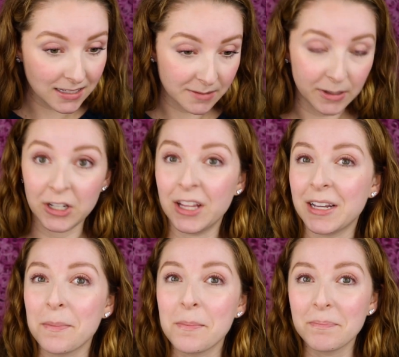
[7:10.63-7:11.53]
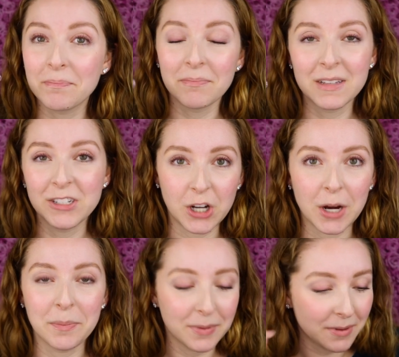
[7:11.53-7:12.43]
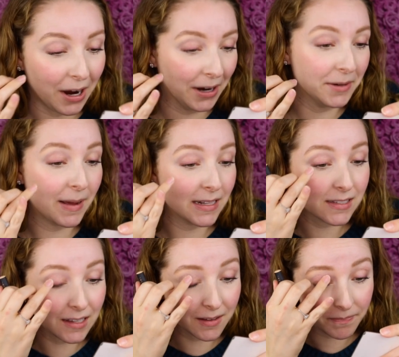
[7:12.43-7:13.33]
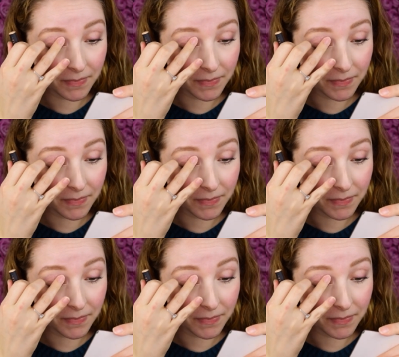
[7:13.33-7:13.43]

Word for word: especially like a sharp, hard pencil.